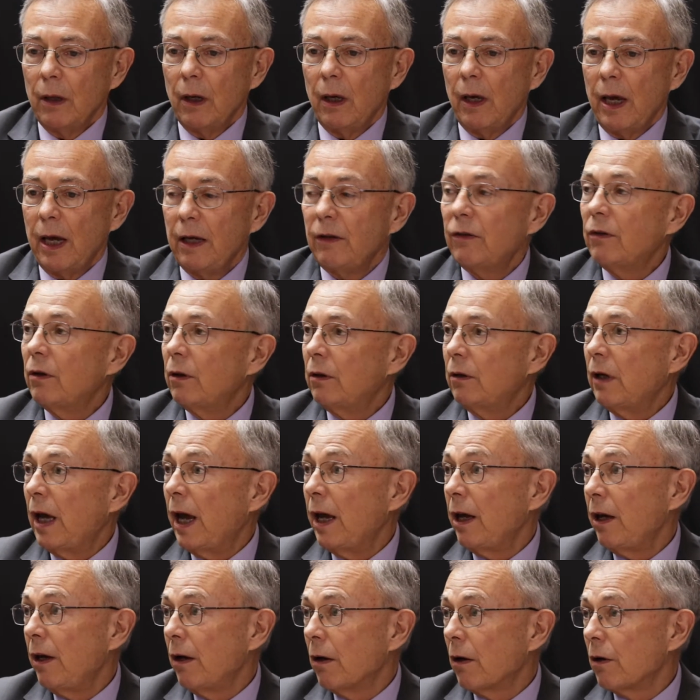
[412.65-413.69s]

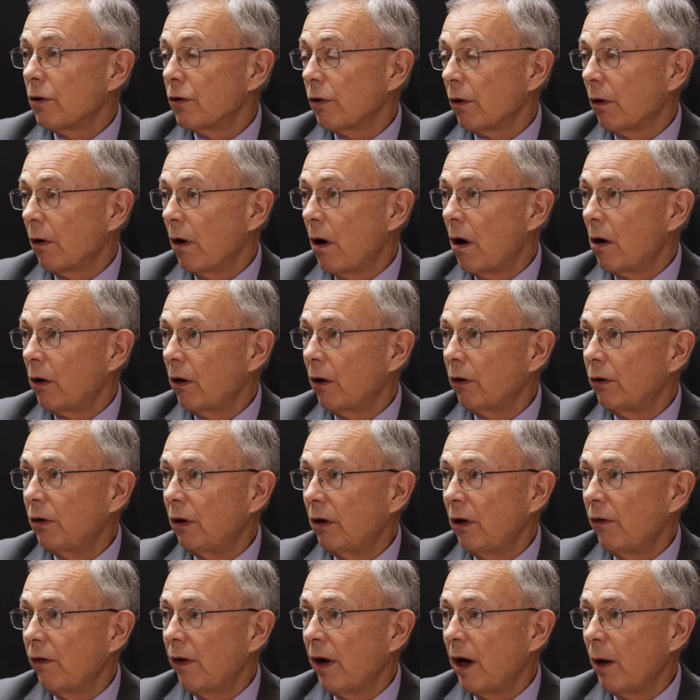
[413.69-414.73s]
eight years or longer to
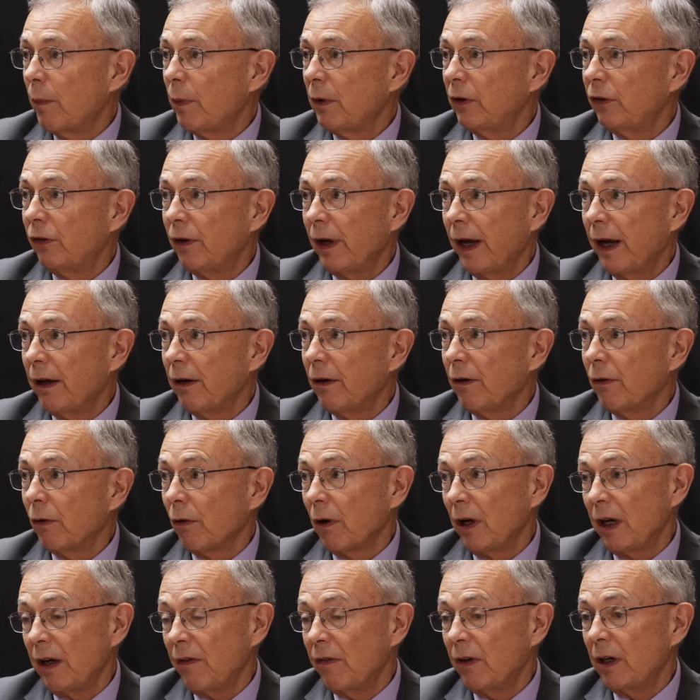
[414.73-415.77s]
develop a standard
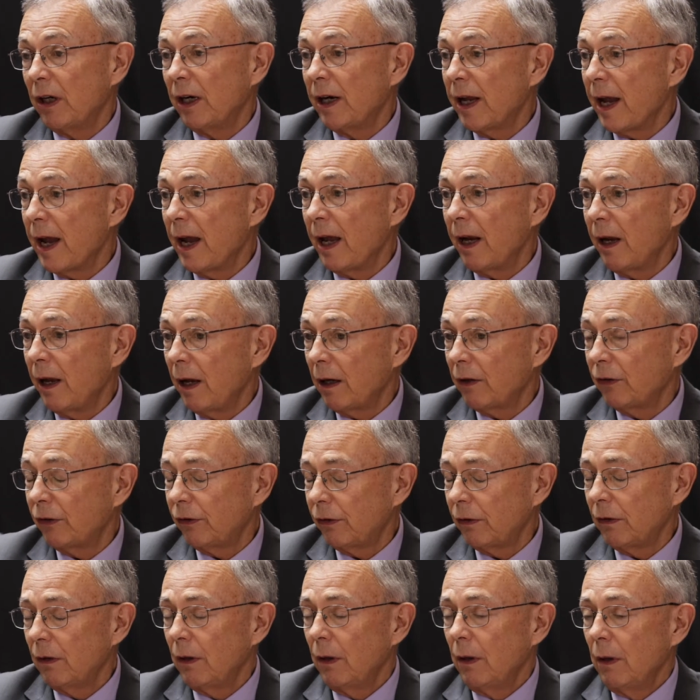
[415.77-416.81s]
or even an
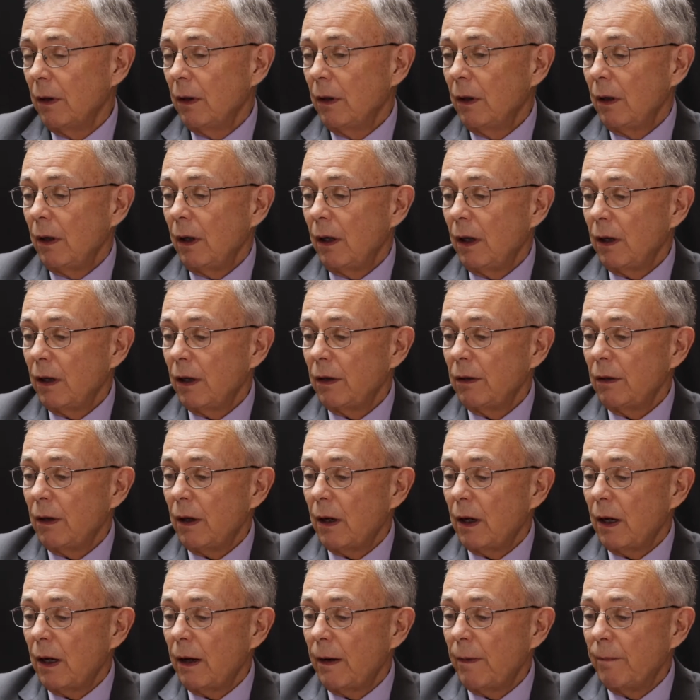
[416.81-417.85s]
annex, and
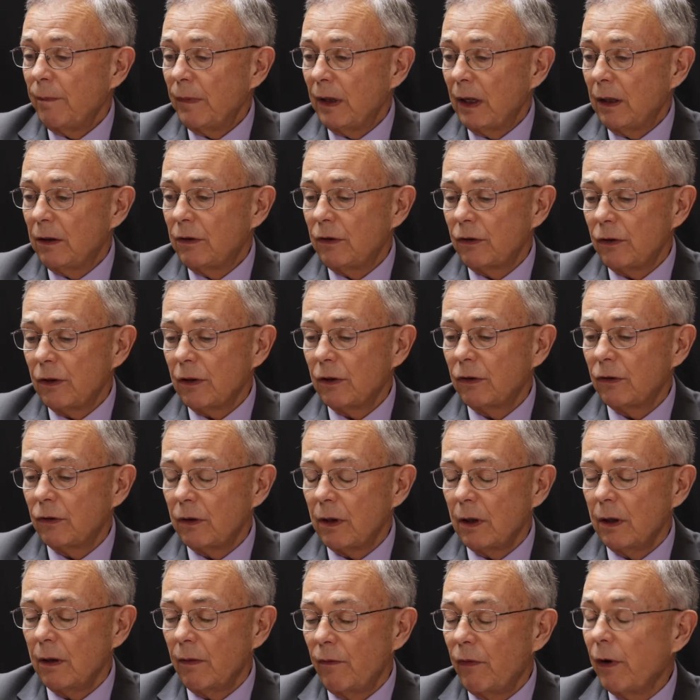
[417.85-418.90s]
it's just
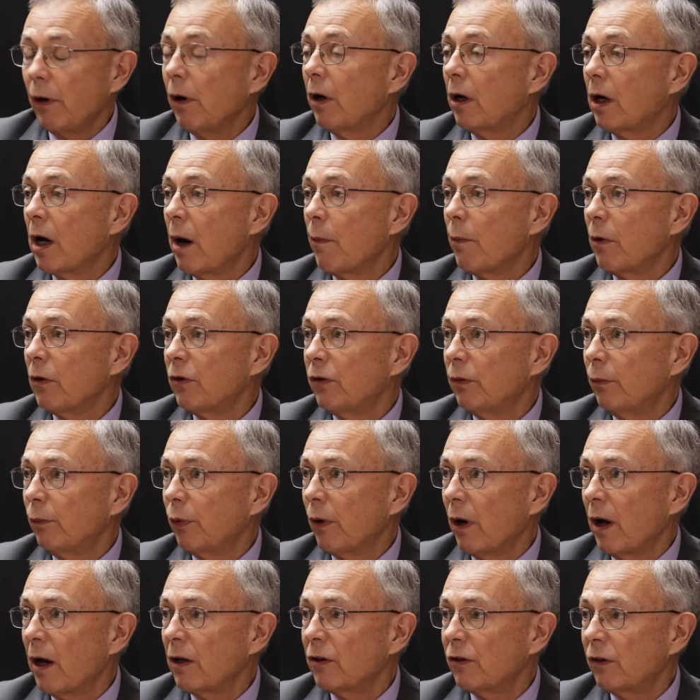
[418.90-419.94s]
a very cumbersome
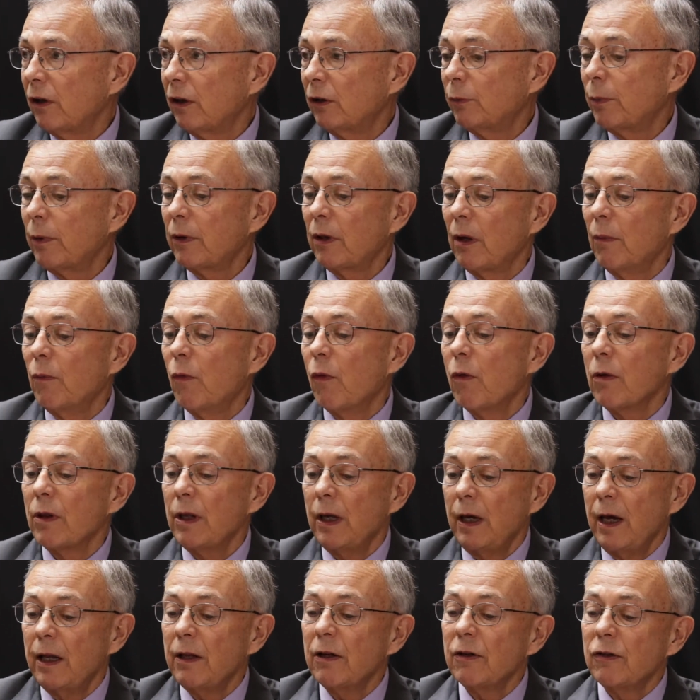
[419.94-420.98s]
process. But the more
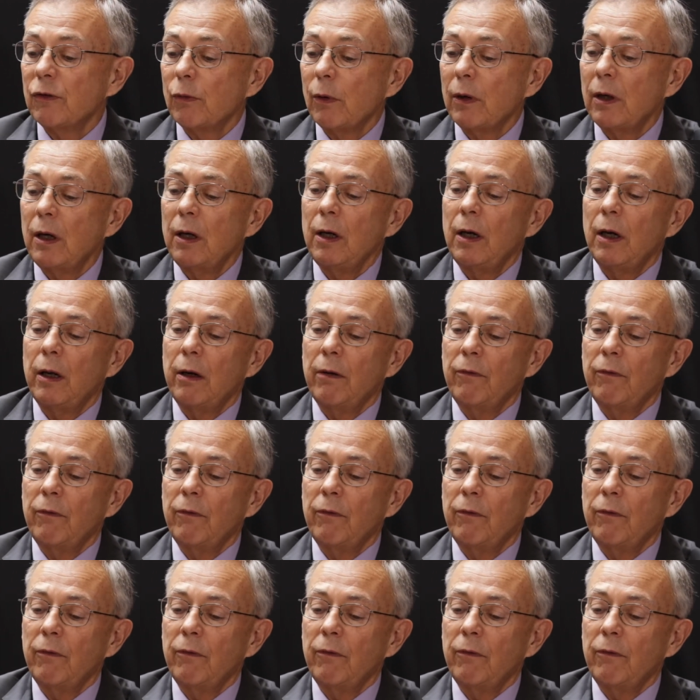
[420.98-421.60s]
the industry can get